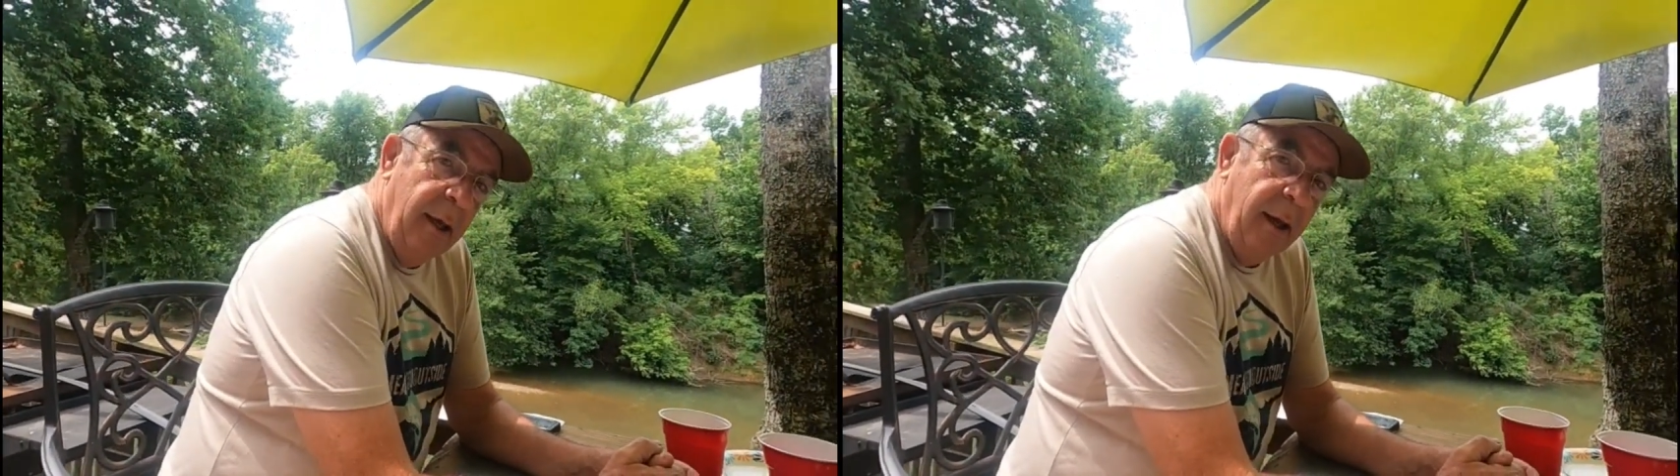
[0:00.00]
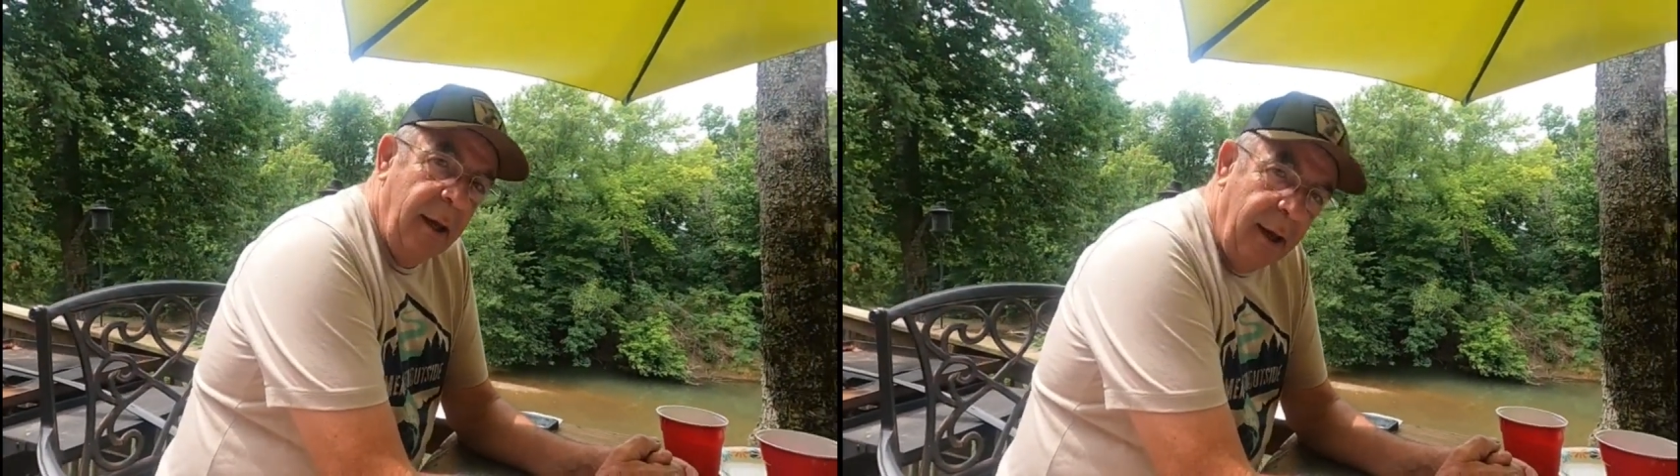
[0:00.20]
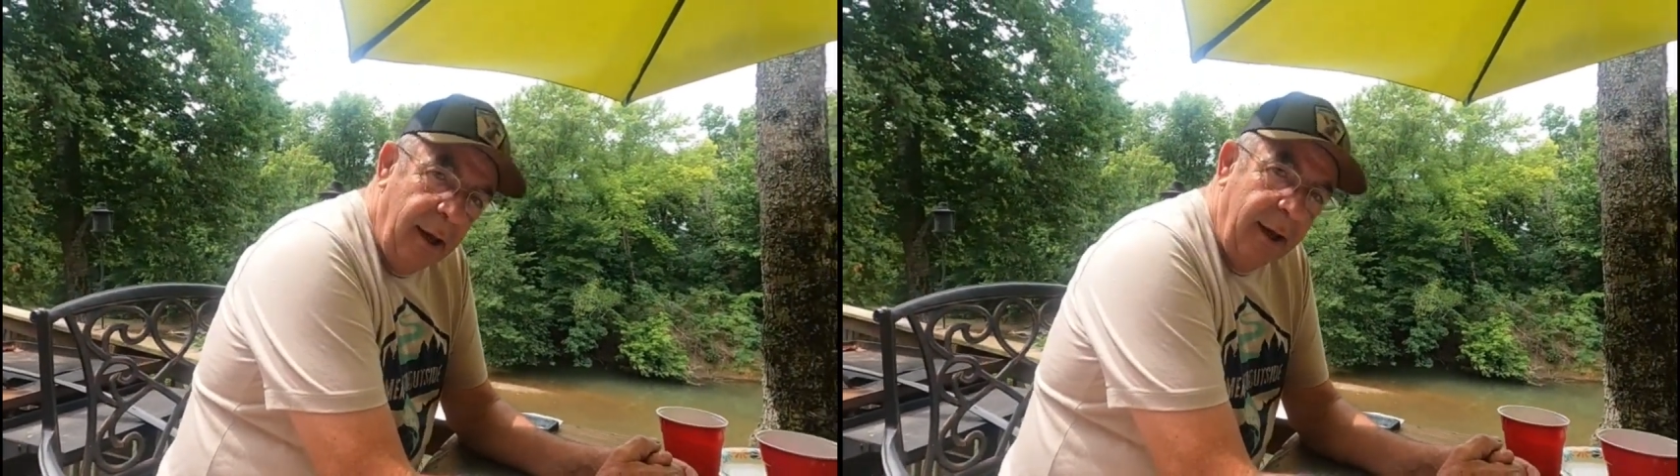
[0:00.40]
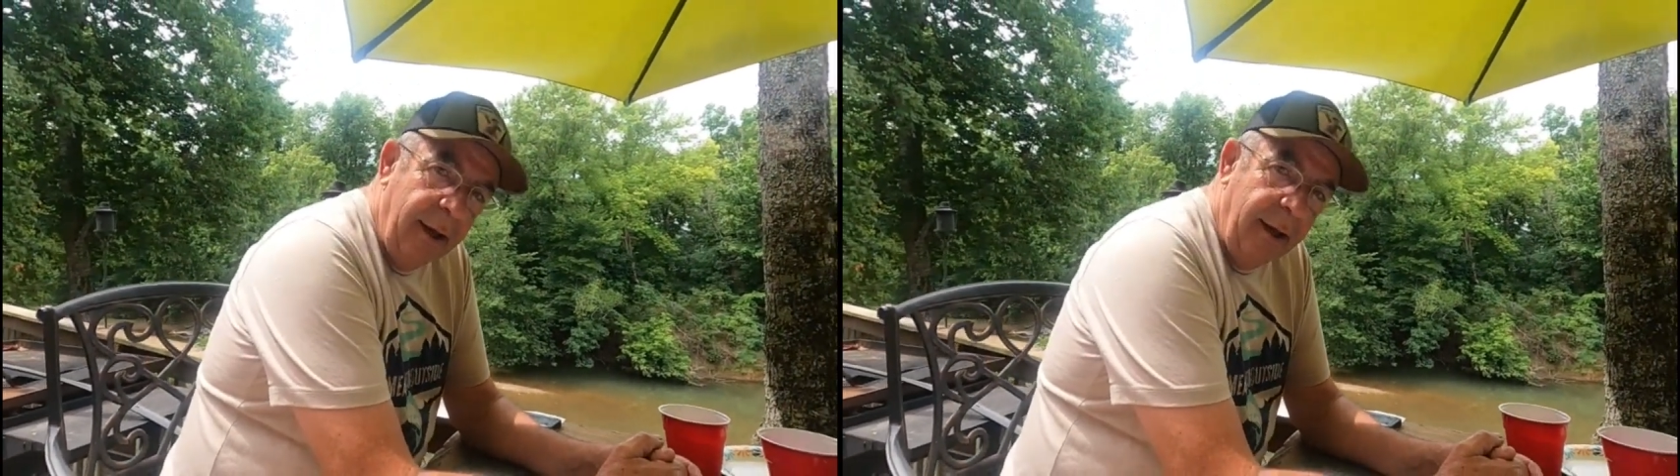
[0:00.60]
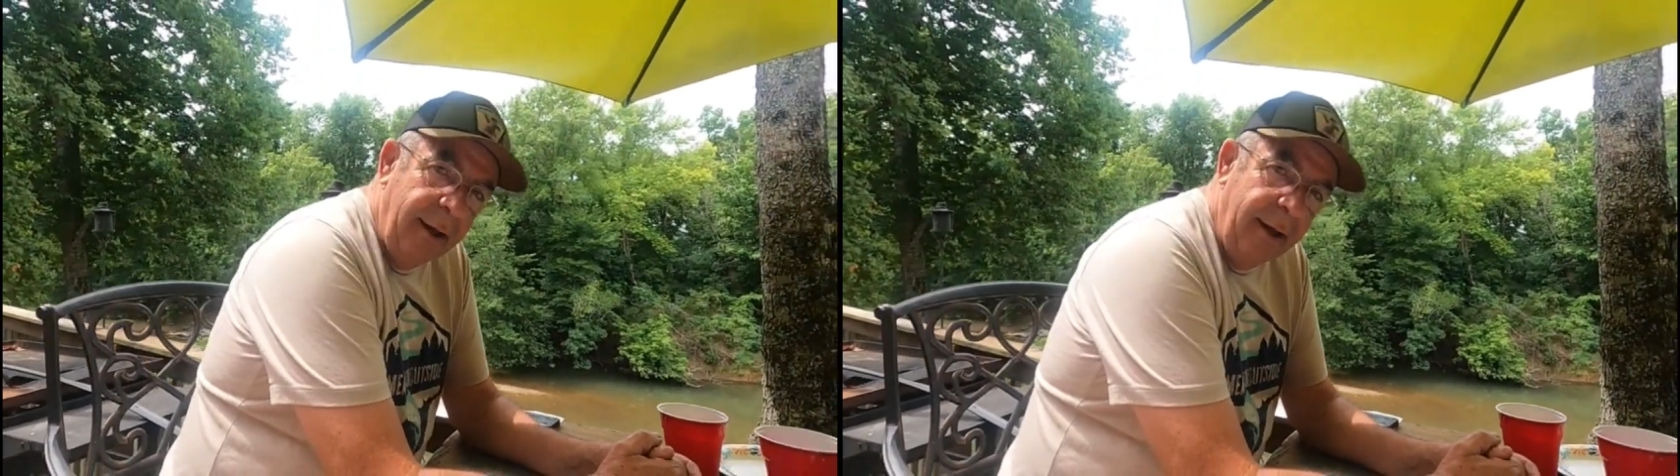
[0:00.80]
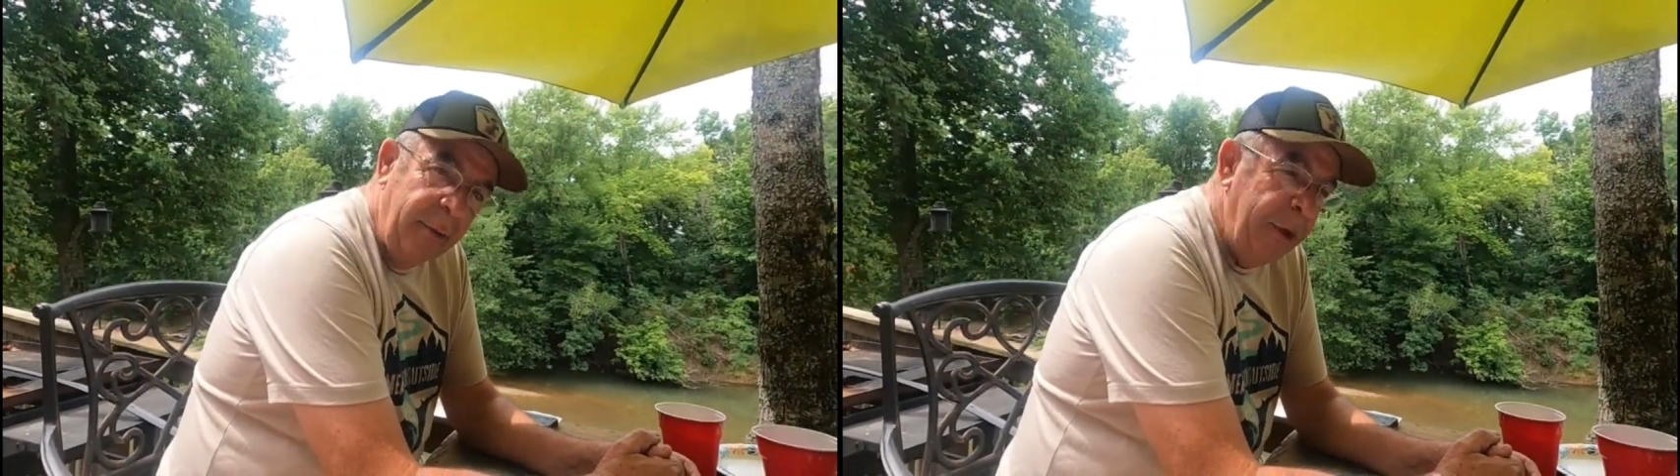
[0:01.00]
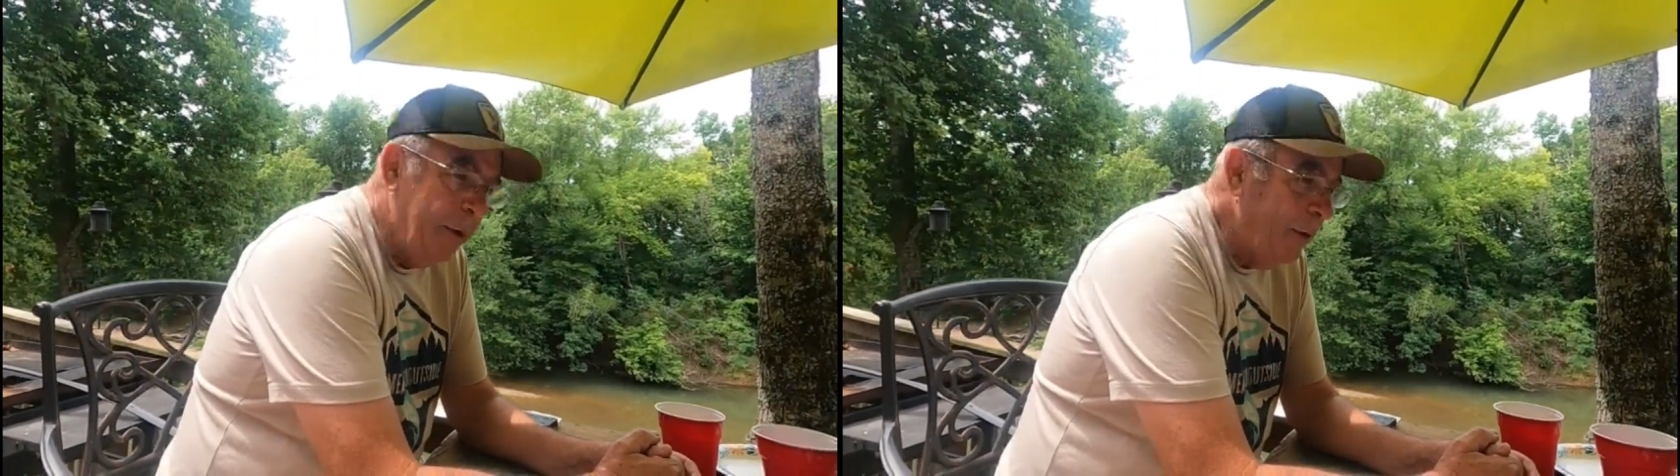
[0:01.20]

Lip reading: And we are